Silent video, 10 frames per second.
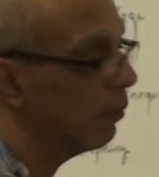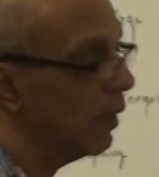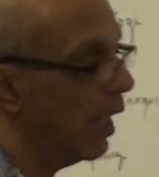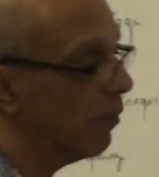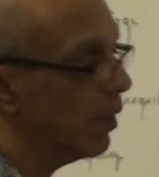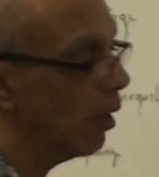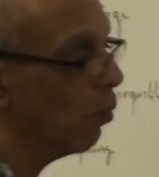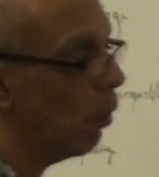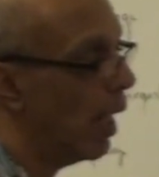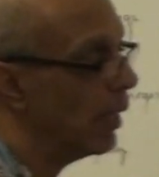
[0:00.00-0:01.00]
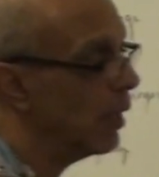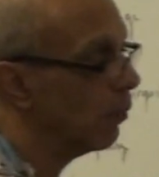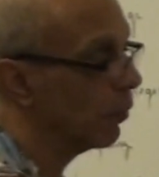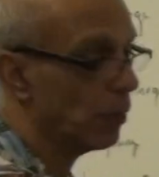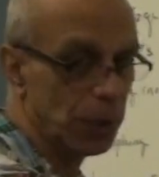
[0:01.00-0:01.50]
we have here y
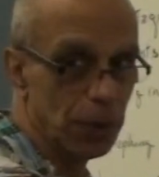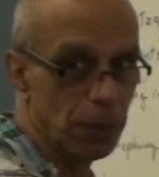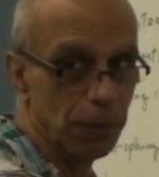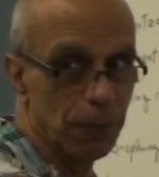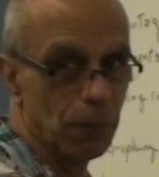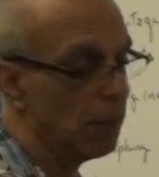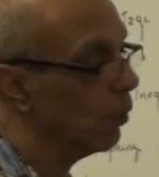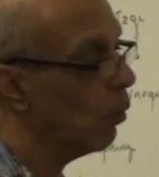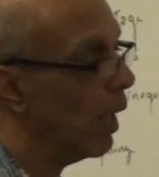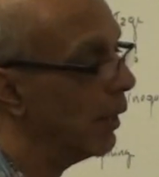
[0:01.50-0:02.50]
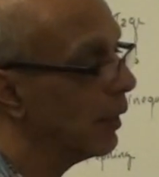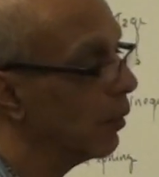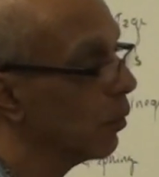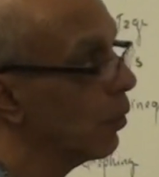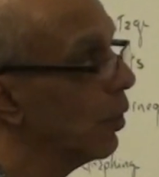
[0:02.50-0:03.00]
equal to 0. When y is
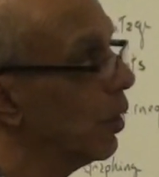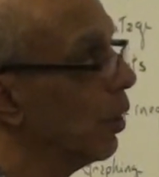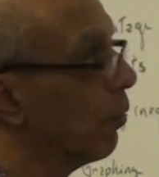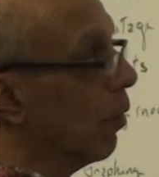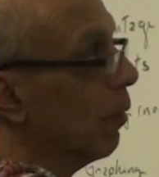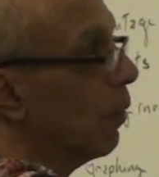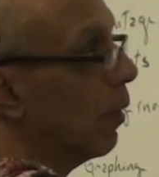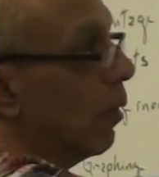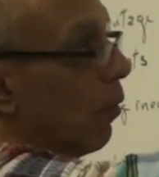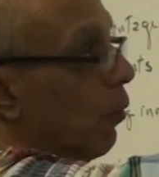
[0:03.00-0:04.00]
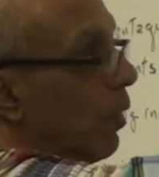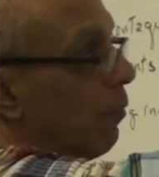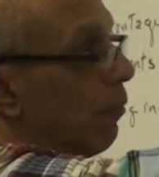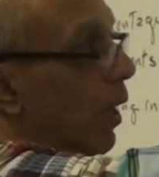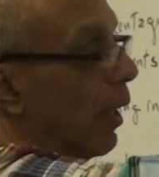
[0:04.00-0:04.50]
equal to 0, we
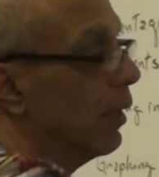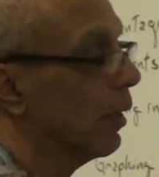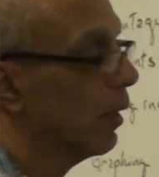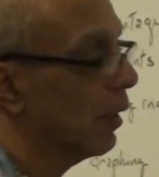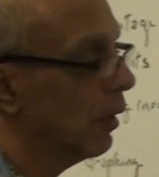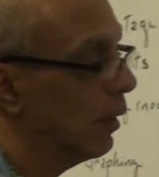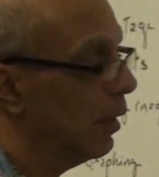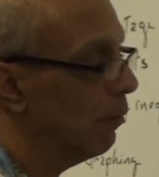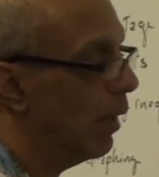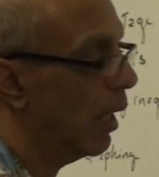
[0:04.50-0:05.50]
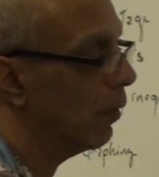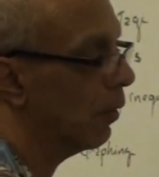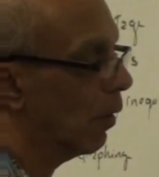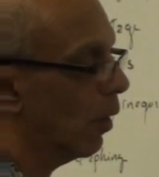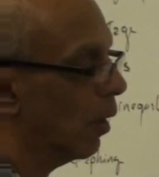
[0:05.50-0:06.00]
find the value
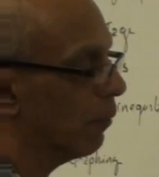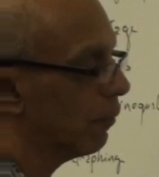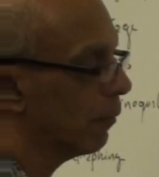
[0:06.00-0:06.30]
of